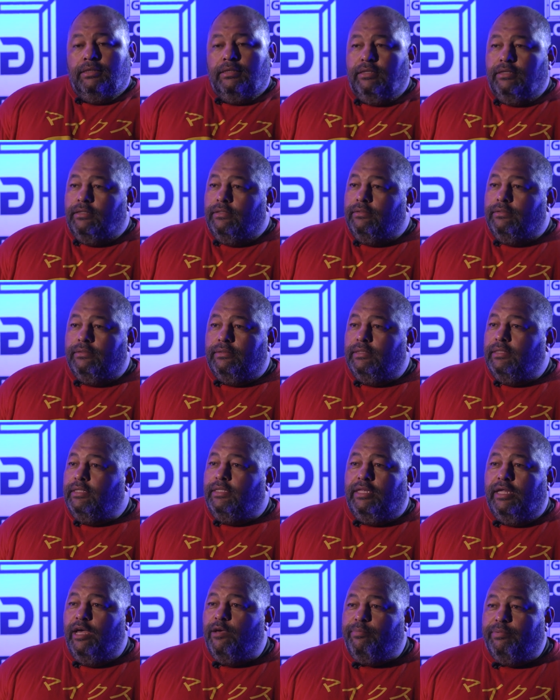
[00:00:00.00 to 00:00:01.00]
you know,
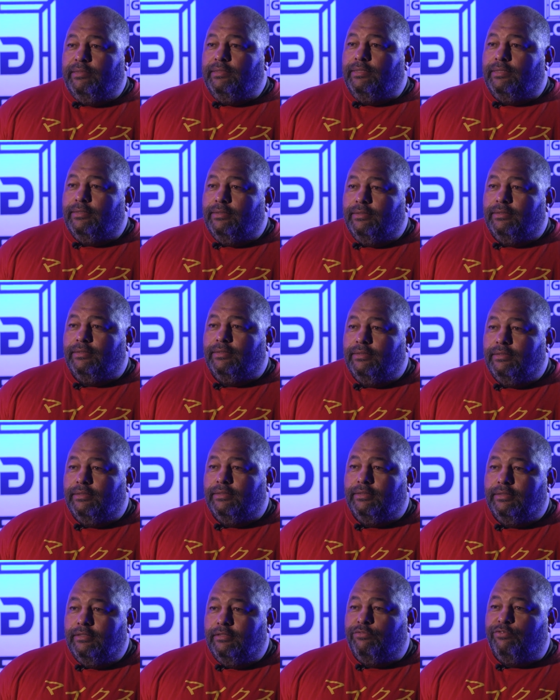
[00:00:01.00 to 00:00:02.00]
it happened
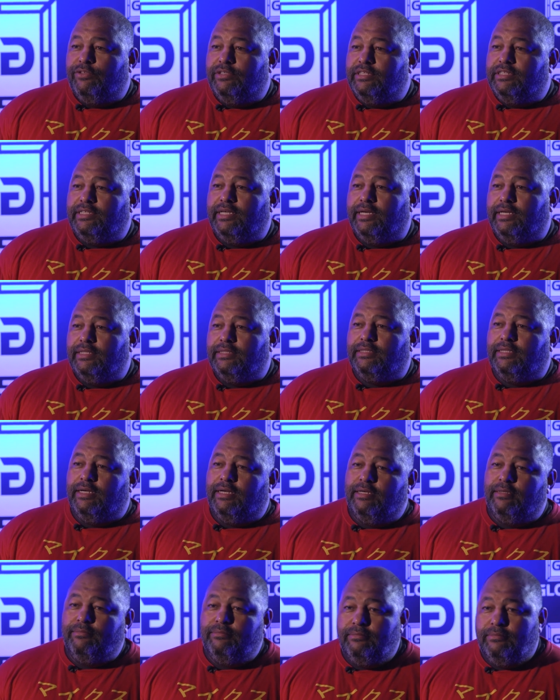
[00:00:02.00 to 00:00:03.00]
for the second
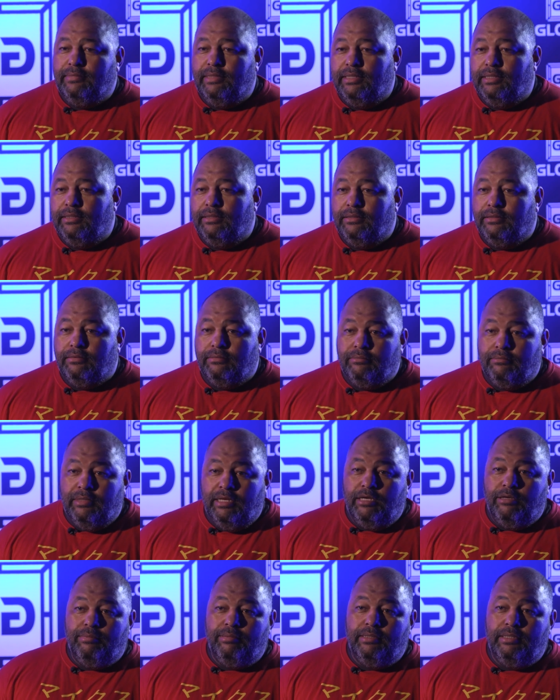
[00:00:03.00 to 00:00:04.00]
time, and
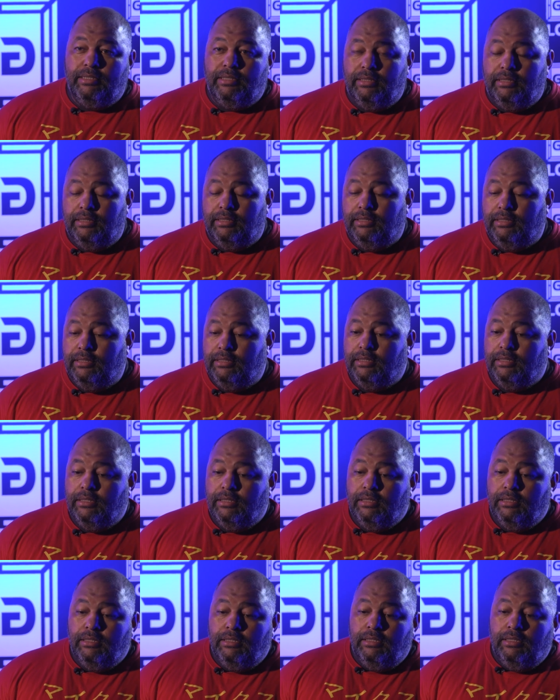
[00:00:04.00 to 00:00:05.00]
maybe
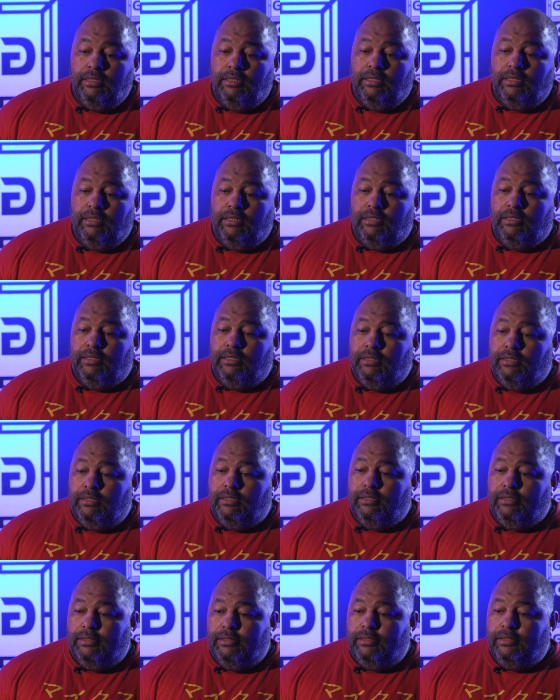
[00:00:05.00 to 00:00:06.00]
uh,
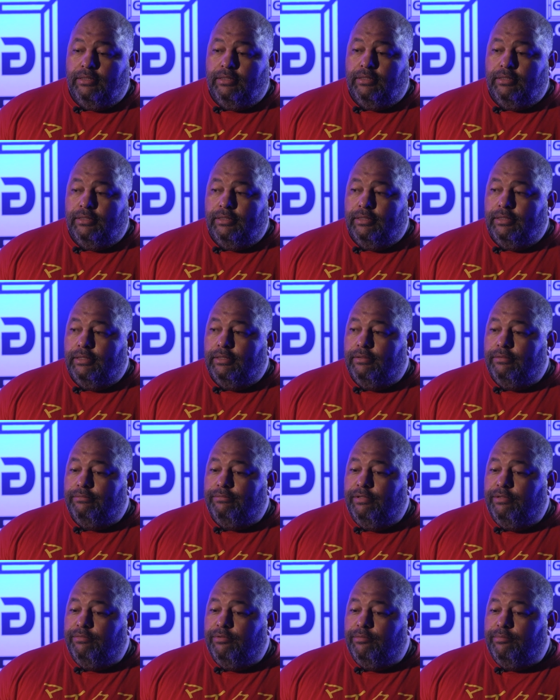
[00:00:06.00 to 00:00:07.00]

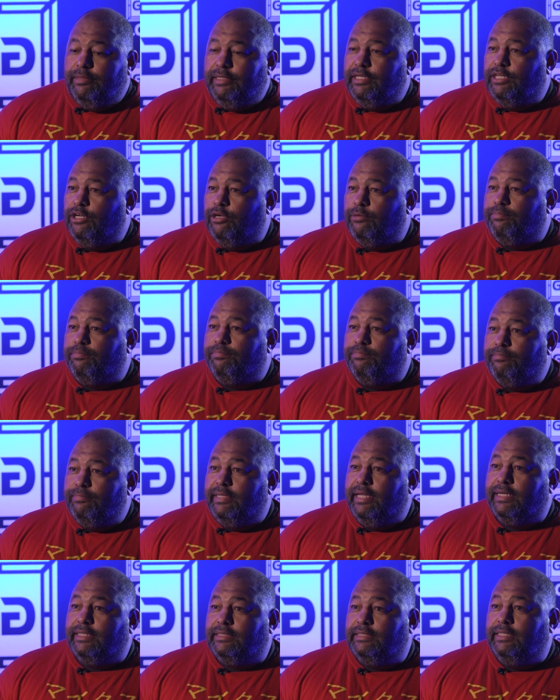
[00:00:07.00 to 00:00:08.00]
we will meet up
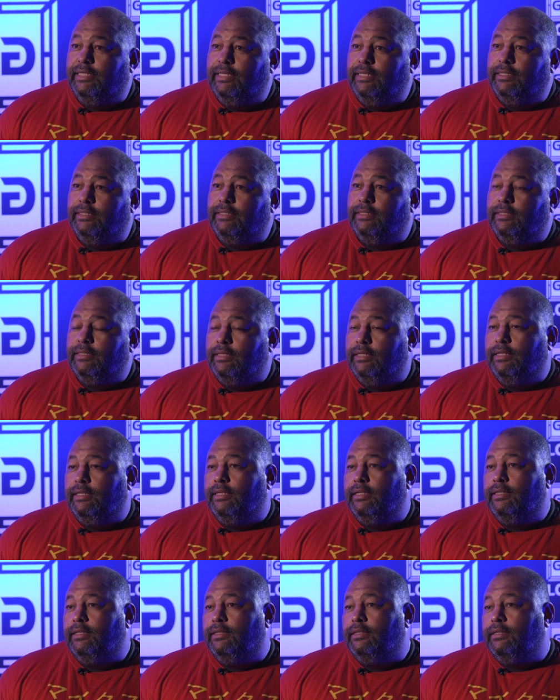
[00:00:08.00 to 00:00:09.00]
next year
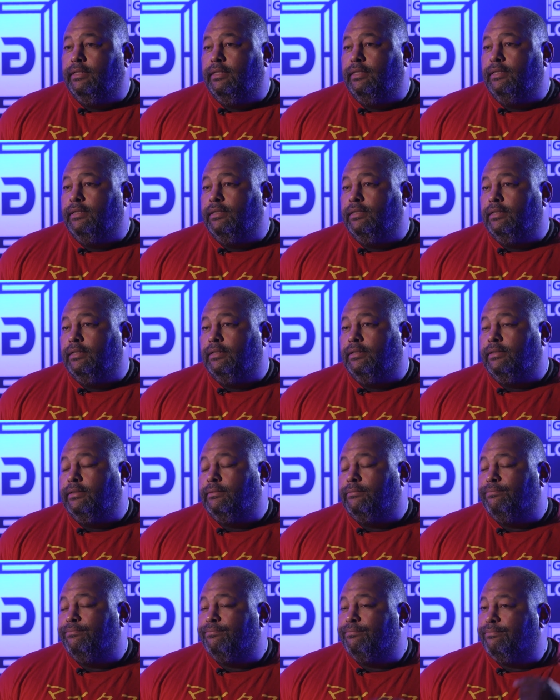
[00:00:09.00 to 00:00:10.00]
in, in,
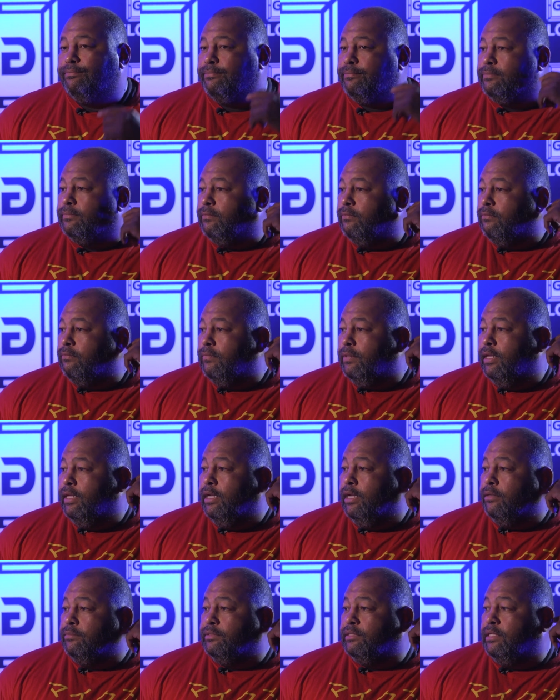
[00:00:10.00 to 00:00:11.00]
um,
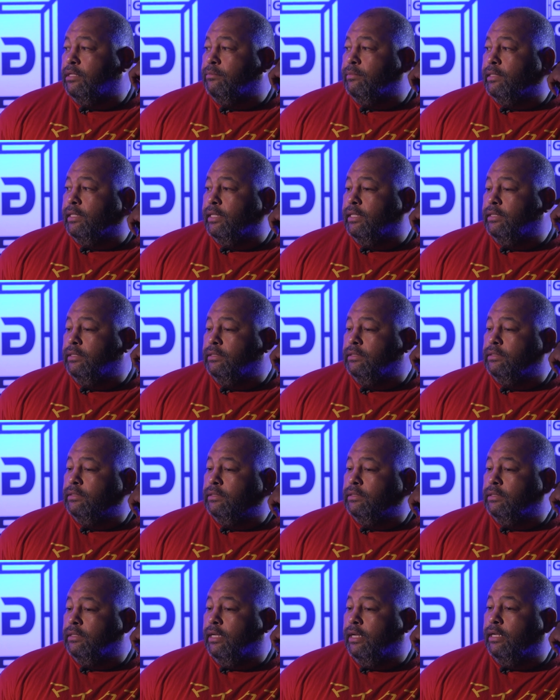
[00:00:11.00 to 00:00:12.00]
in Amsterdam again,
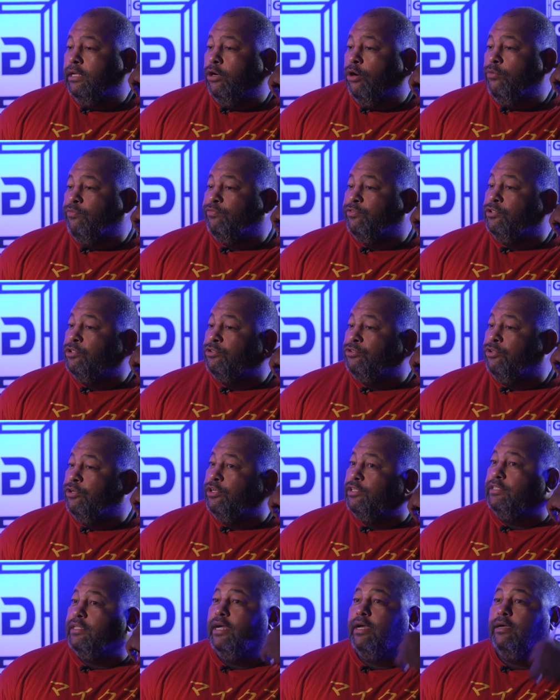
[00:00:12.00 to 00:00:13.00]
I hope, for the third